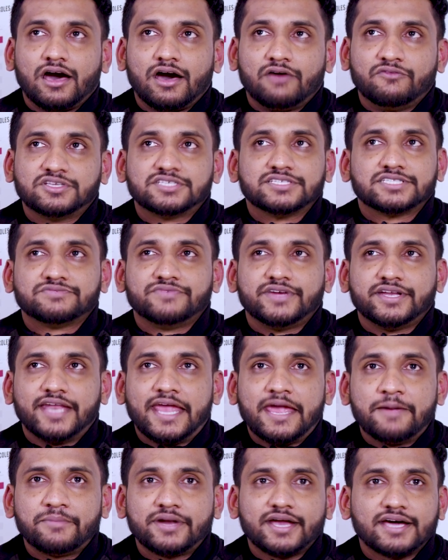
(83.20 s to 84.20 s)
which is we
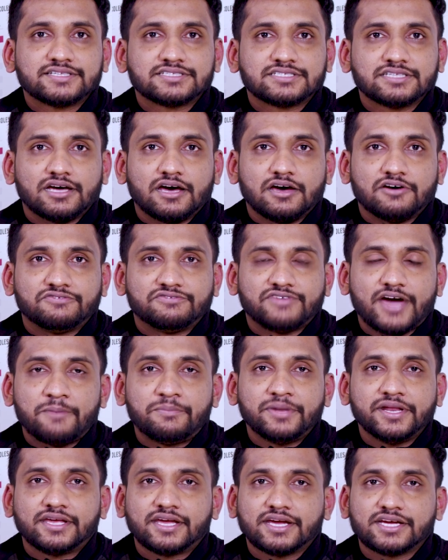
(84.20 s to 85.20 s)
named as
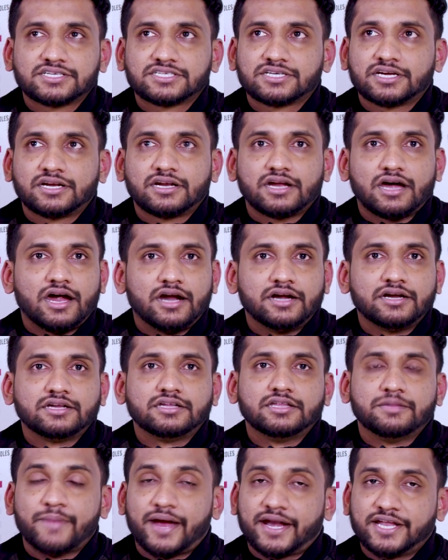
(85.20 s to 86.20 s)
fabrication and
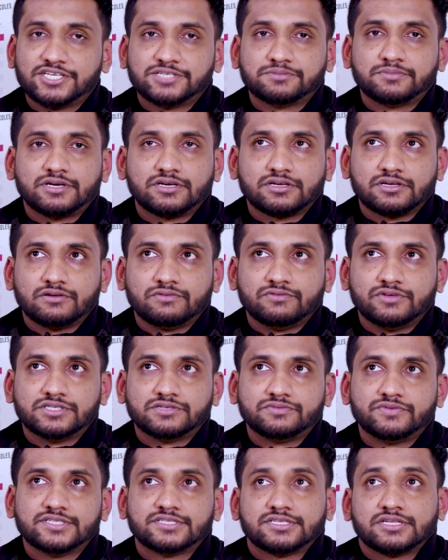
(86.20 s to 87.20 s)
the management,
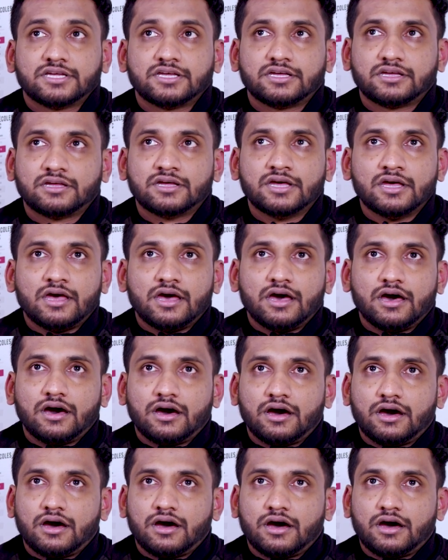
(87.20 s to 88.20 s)
which we say
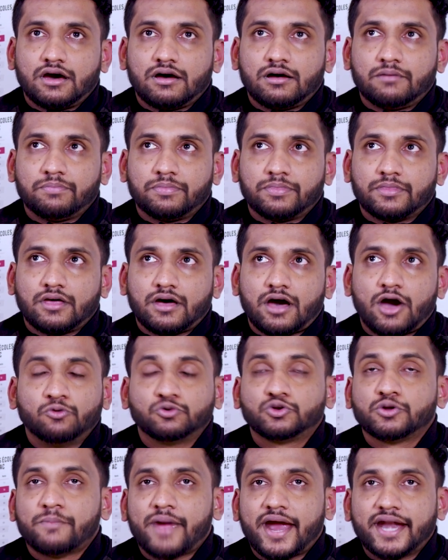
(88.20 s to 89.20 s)

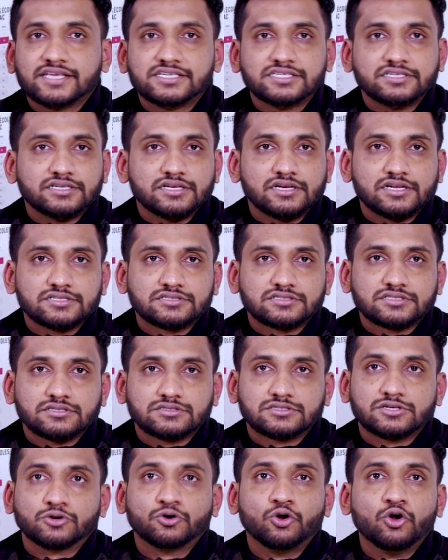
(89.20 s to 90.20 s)
how to manage an industry.
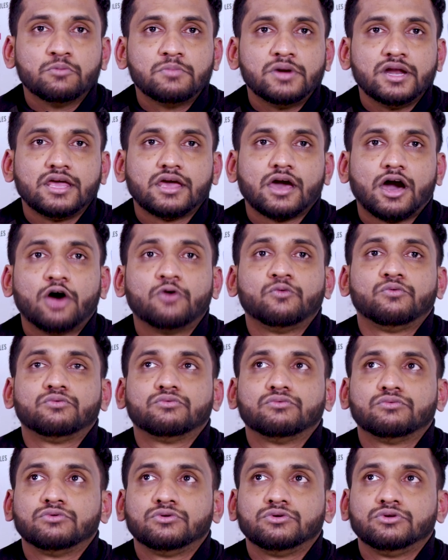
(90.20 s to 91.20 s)
So globally, how
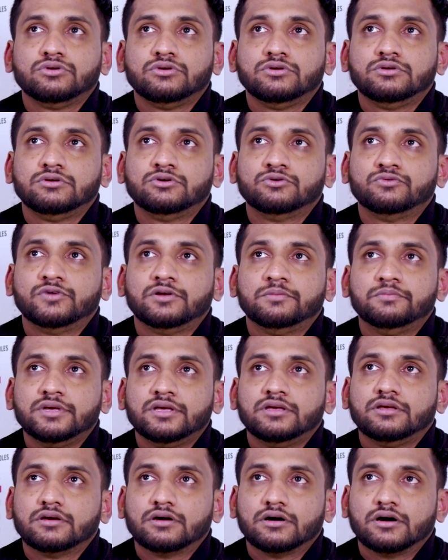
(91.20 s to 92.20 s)
you will
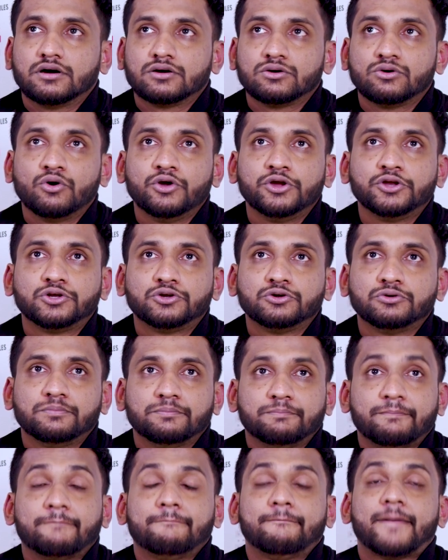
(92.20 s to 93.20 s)
be going to
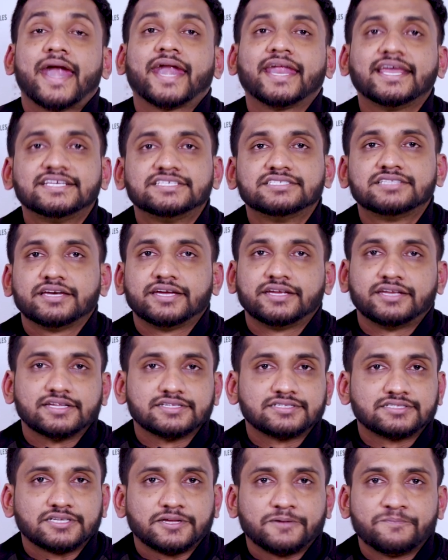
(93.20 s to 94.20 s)
manage the
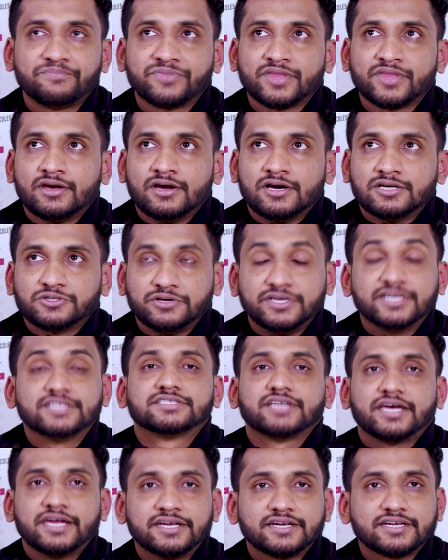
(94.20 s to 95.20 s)
industry. So it
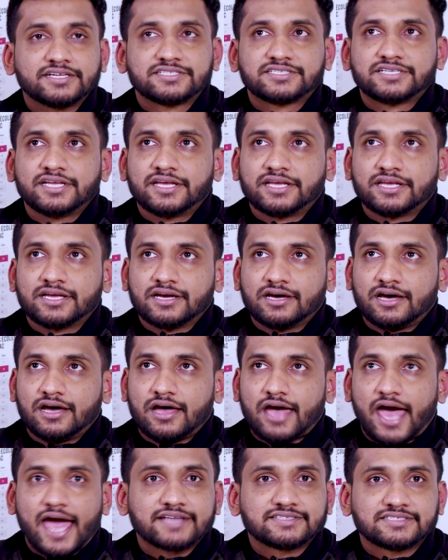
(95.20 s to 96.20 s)
is an interesting
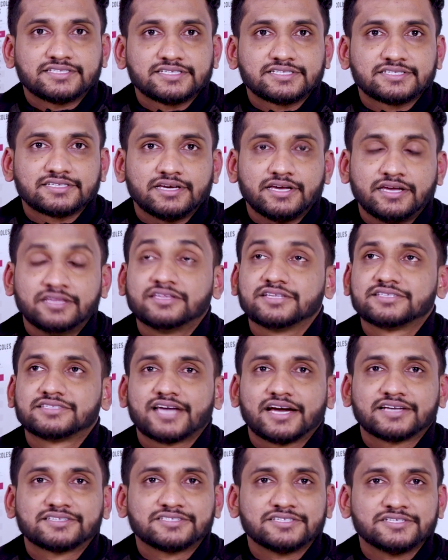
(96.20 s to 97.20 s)
axis. In this
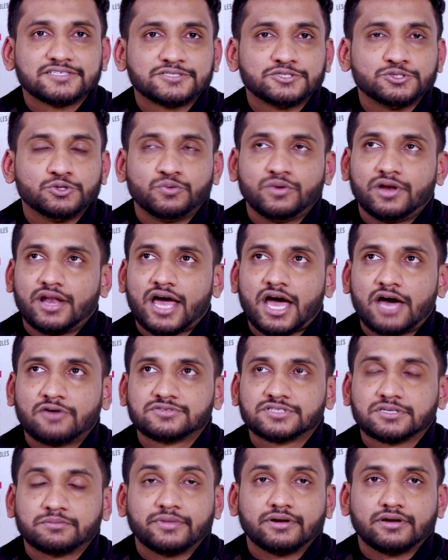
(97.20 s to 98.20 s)
axis, you will
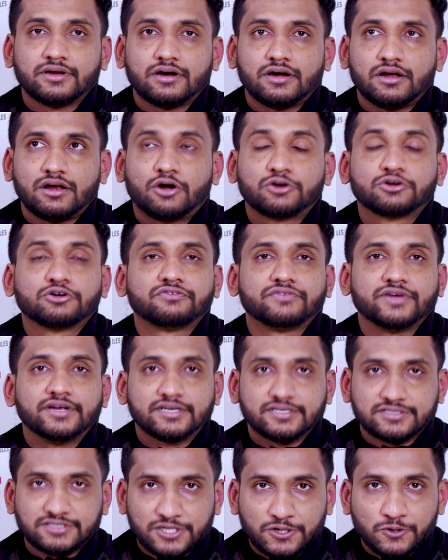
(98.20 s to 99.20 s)
have a lot of
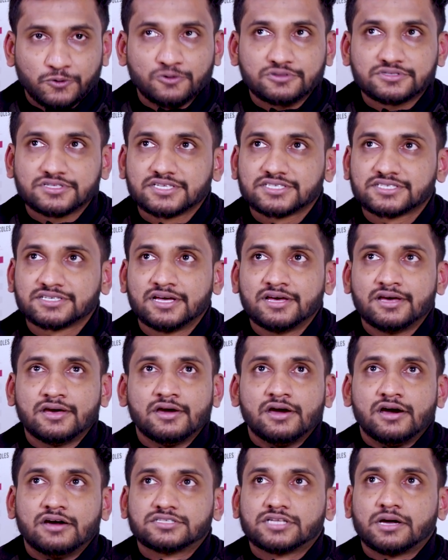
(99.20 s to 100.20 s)
interesting courses.
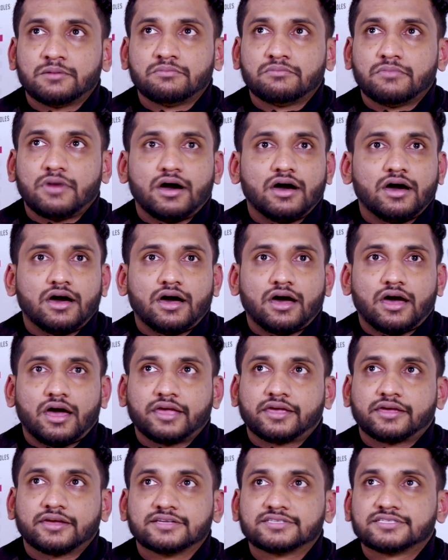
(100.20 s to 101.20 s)
Some I
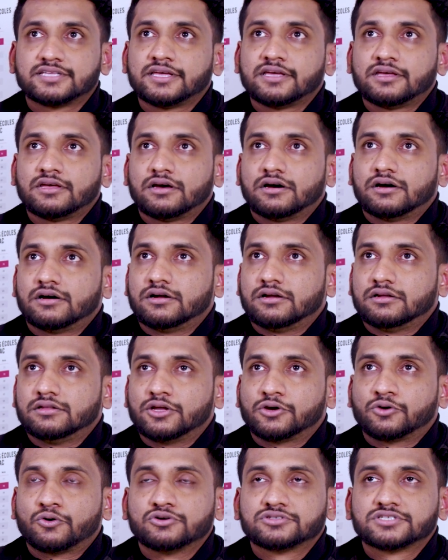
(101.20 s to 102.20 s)
can say
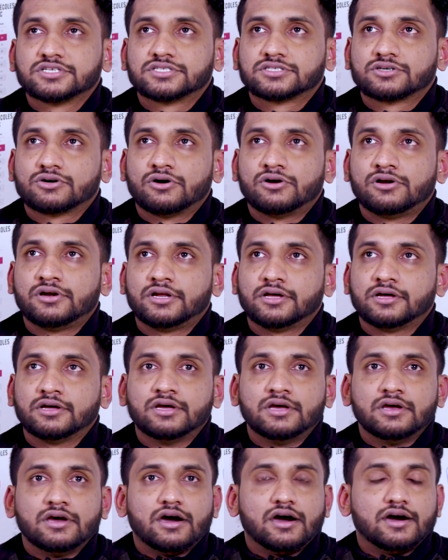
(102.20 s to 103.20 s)
the courses called
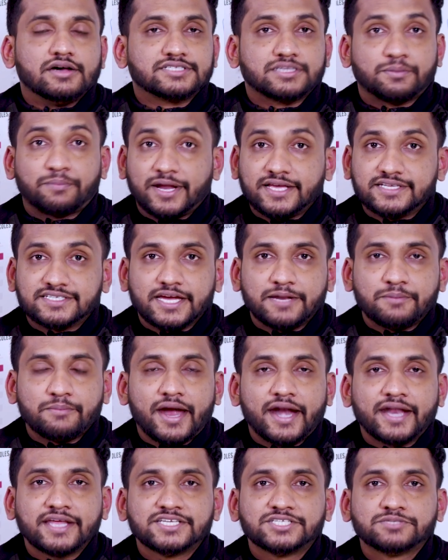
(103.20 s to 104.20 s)
supply chain
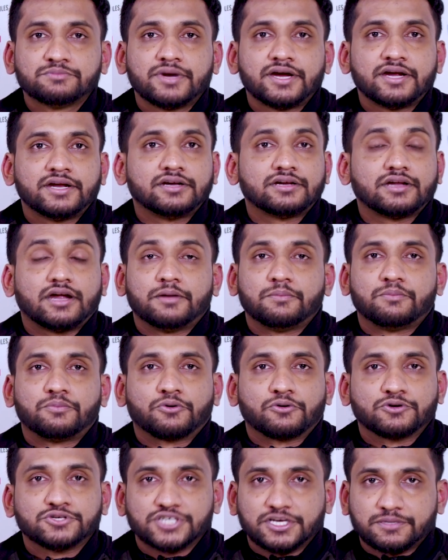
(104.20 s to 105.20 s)
management and
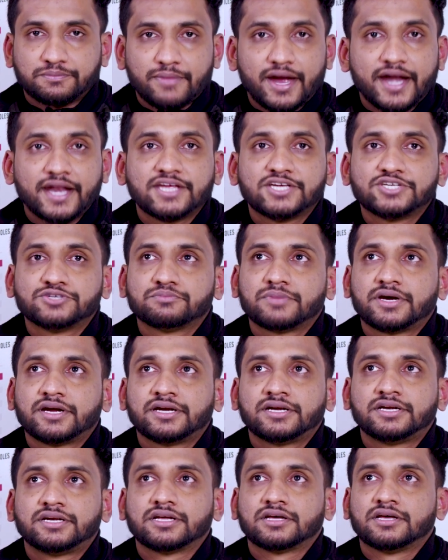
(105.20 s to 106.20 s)
project
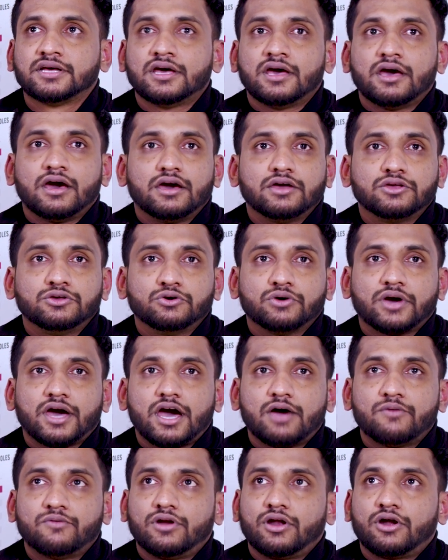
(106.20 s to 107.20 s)
management. You
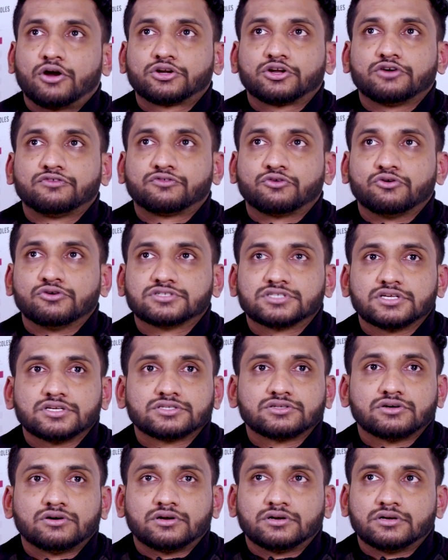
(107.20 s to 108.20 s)
have a lot of
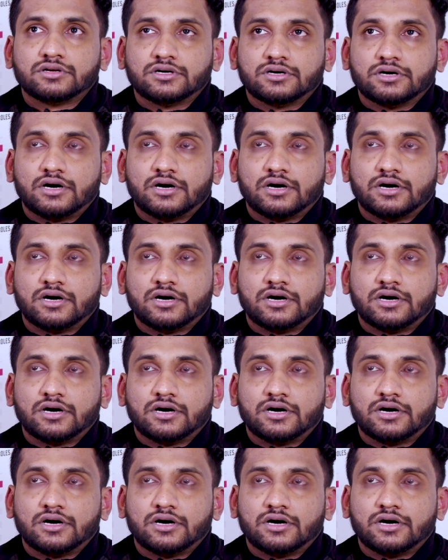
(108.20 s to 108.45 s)
courses on